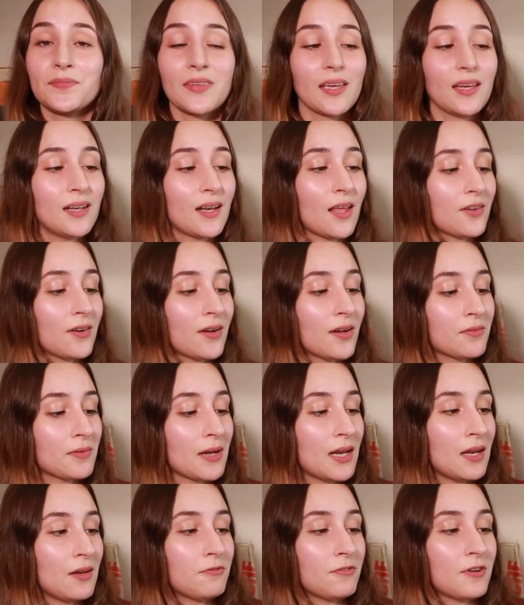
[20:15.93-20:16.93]
Another
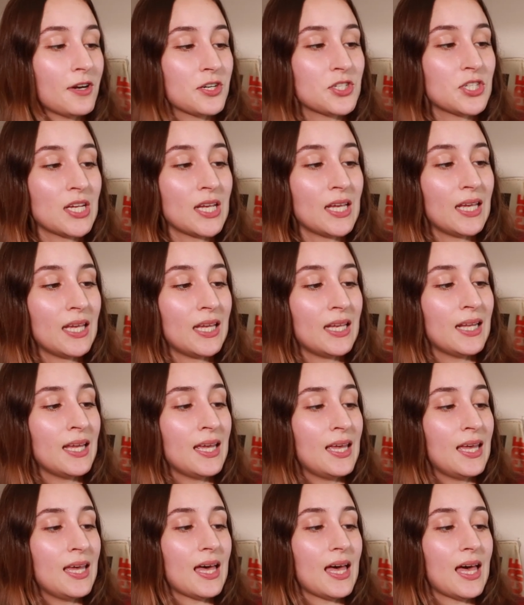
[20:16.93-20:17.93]
unrated version.
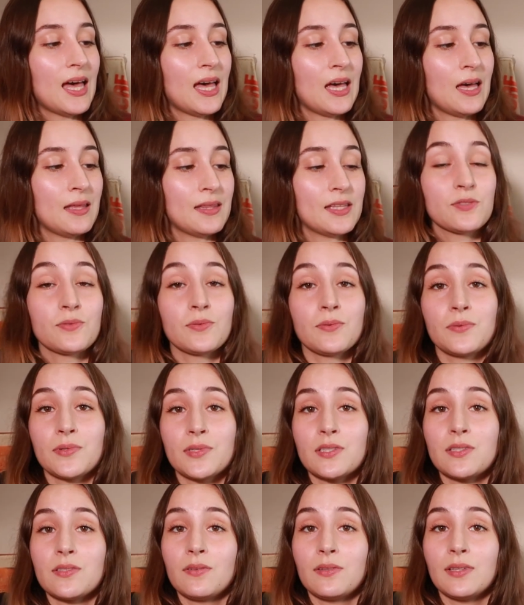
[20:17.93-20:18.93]
This one
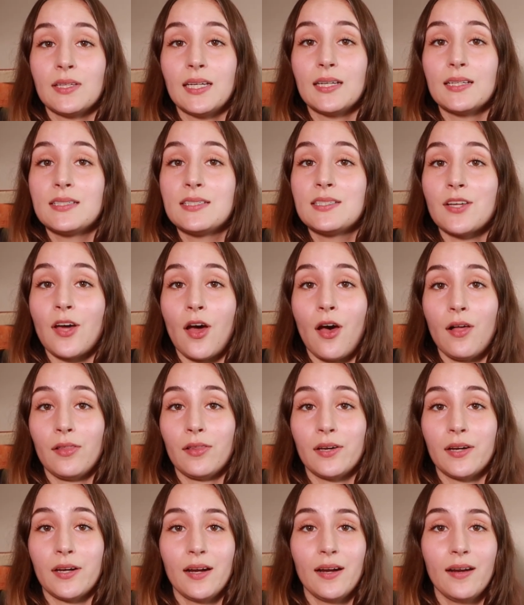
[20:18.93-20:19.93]
was only
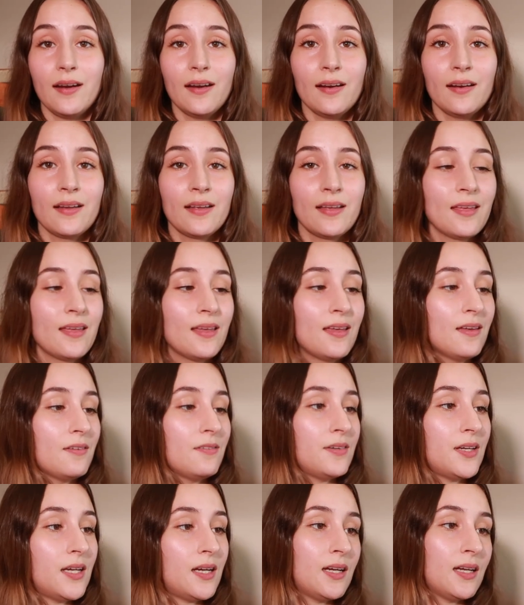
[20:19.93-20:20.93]
$1.
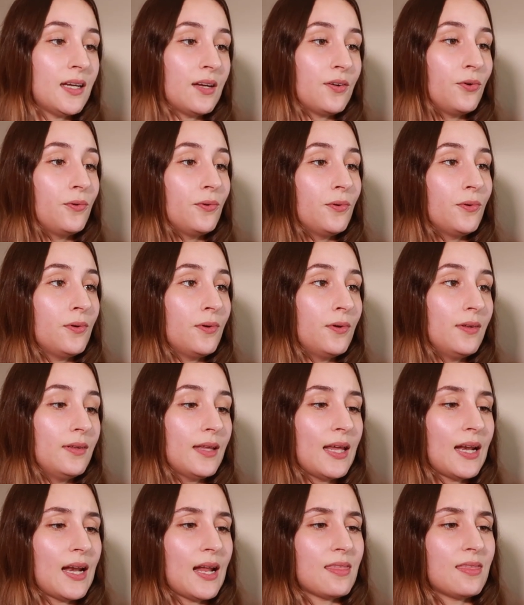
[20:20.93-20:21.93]
Very cool.
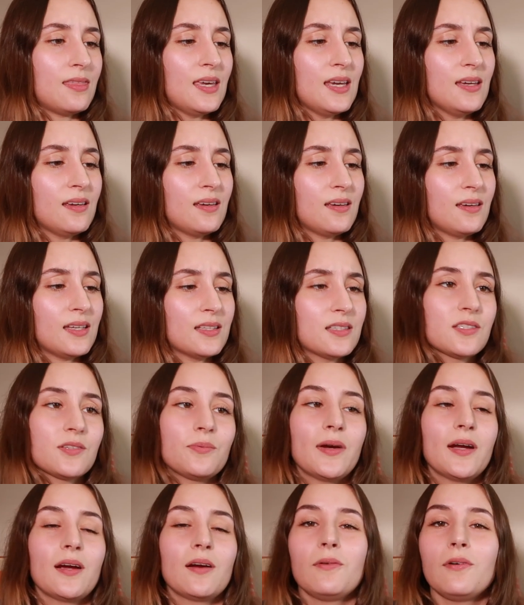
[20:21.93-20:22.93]
And I think it's a
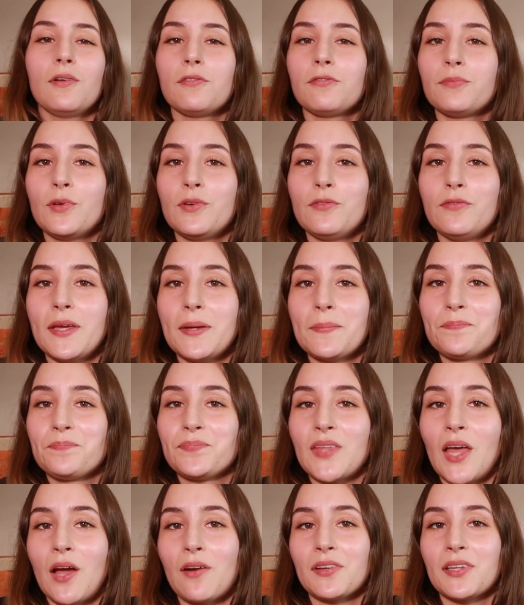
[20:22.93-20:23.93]
werewolf movie.
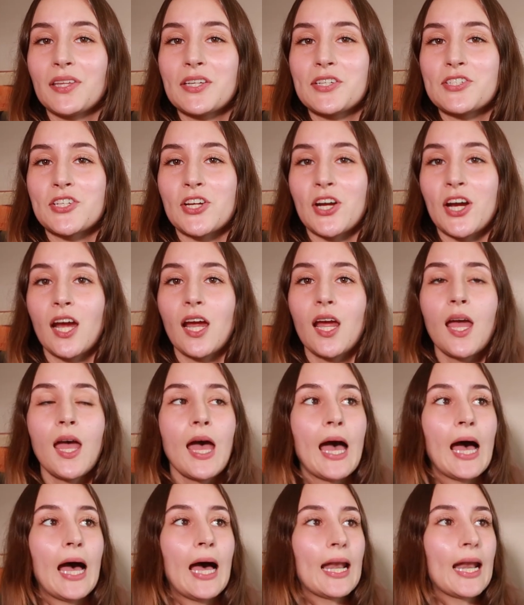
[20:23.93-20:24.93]
Not really sure.
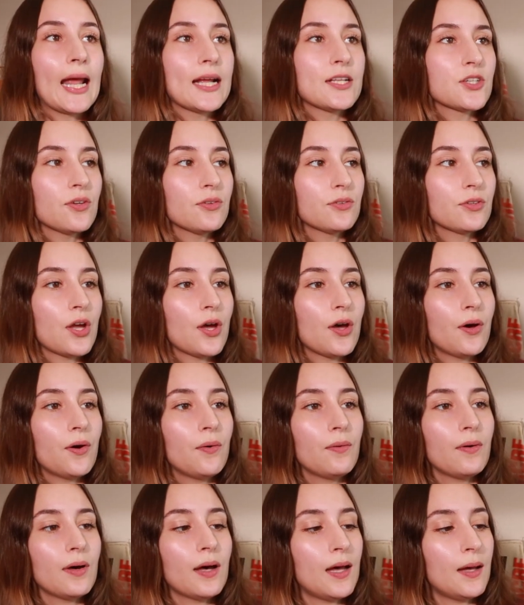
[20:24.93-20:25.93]
And I don't
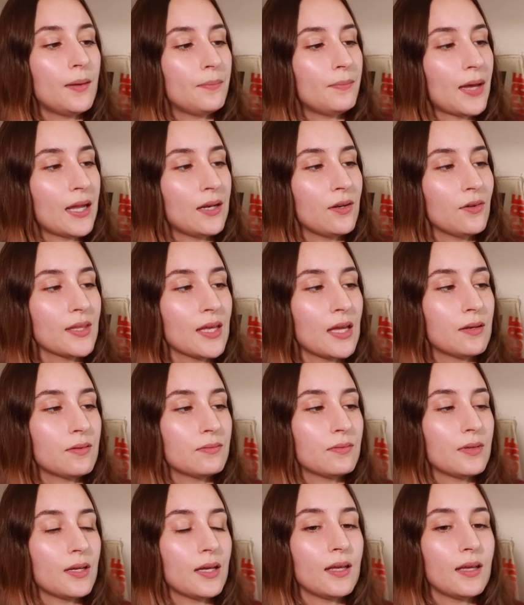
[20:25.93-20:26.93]
know, I know that
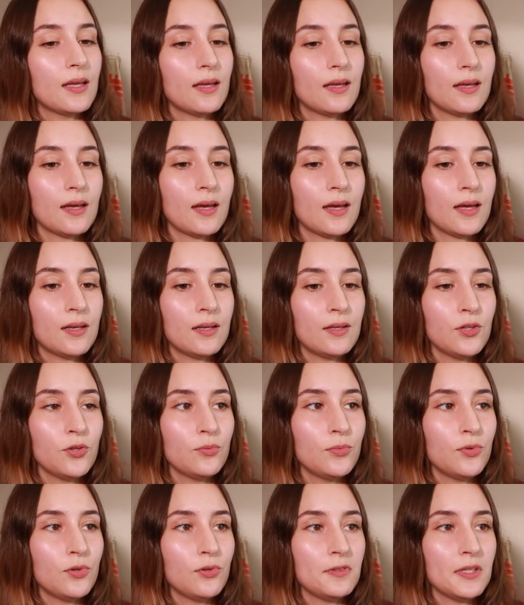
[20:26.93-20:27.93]
a new
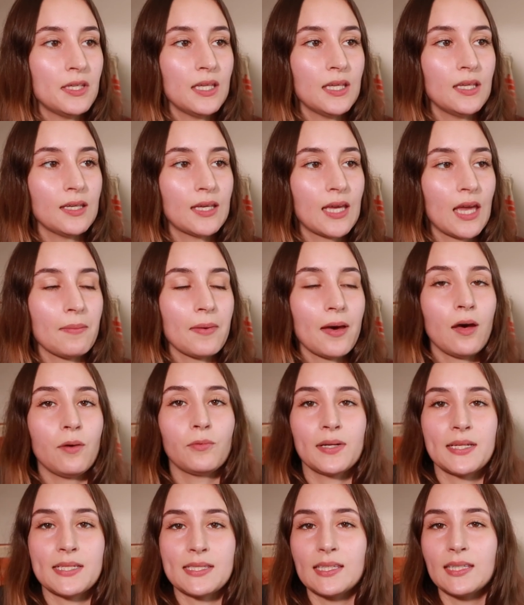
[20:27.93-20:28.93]
movie came out
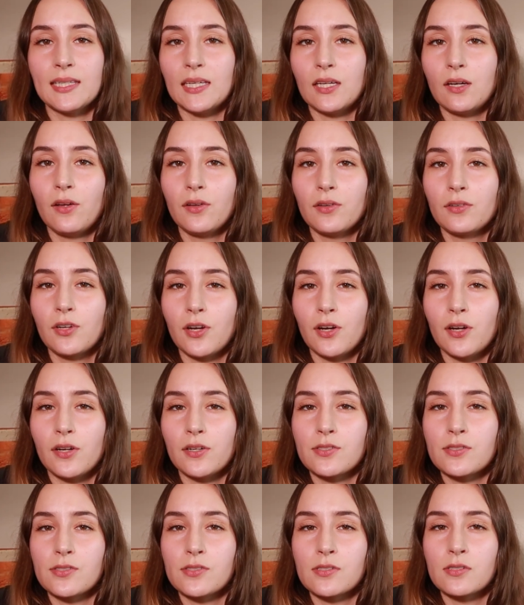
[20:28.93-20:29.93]
recently called
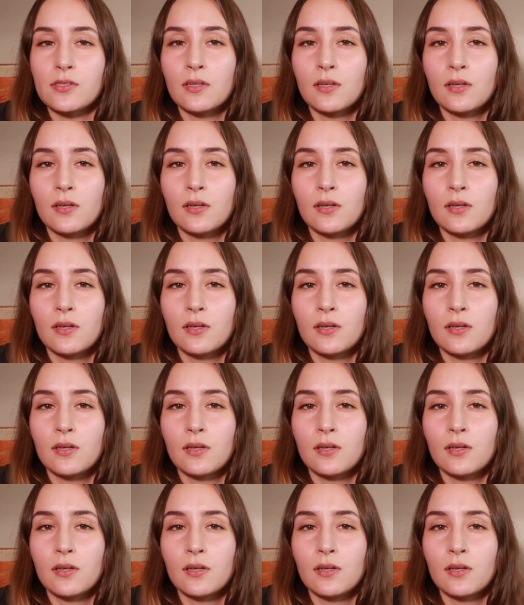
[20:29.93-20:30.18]
Cursed.